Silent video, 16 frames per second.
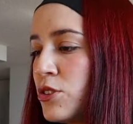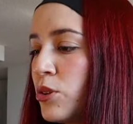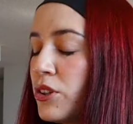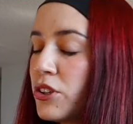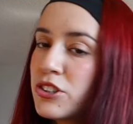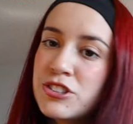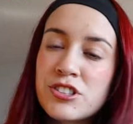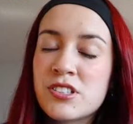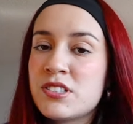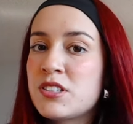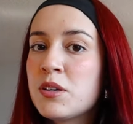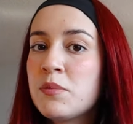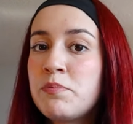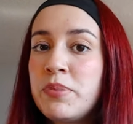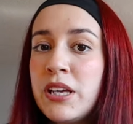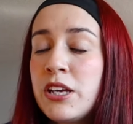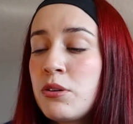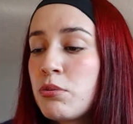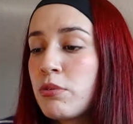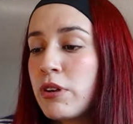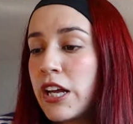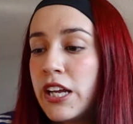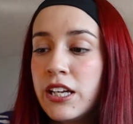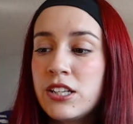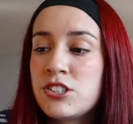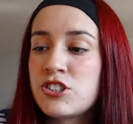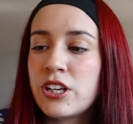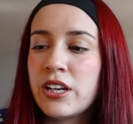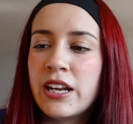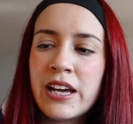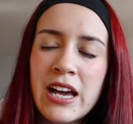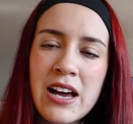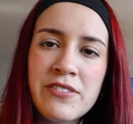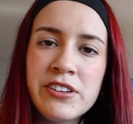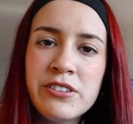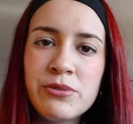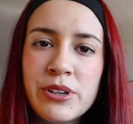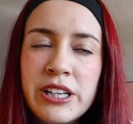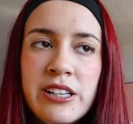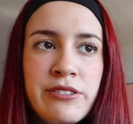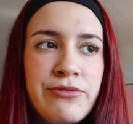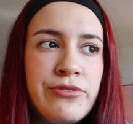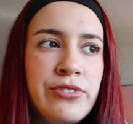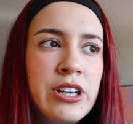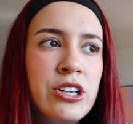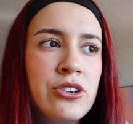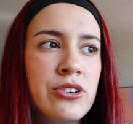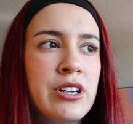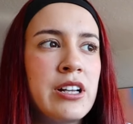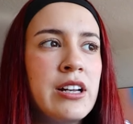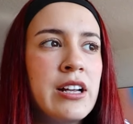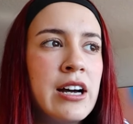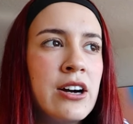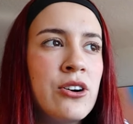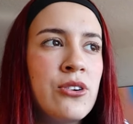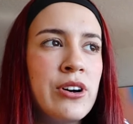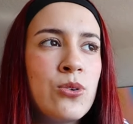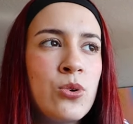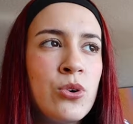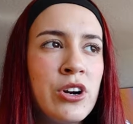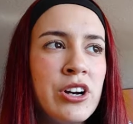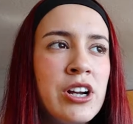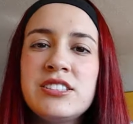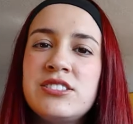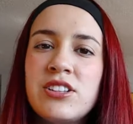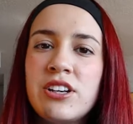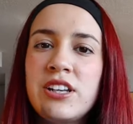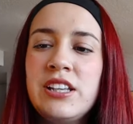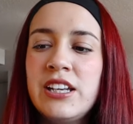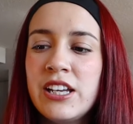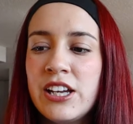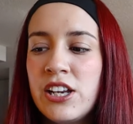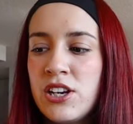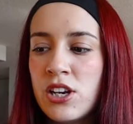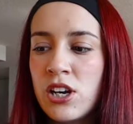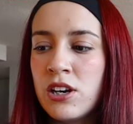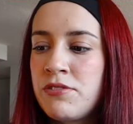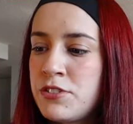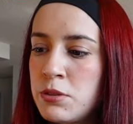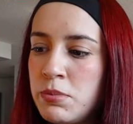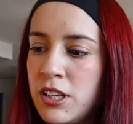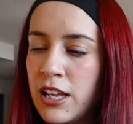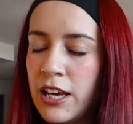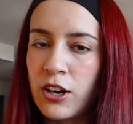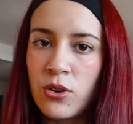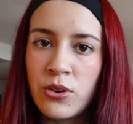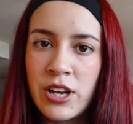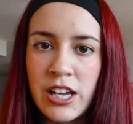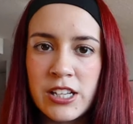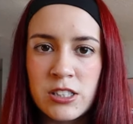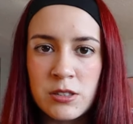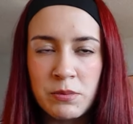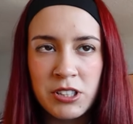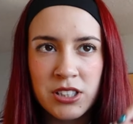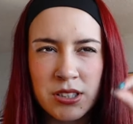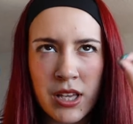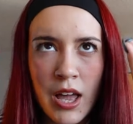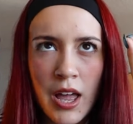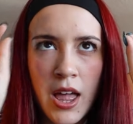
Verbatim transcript: So there's just a big range and I haven't really figured it out or studied it enough to be like, okay, it's because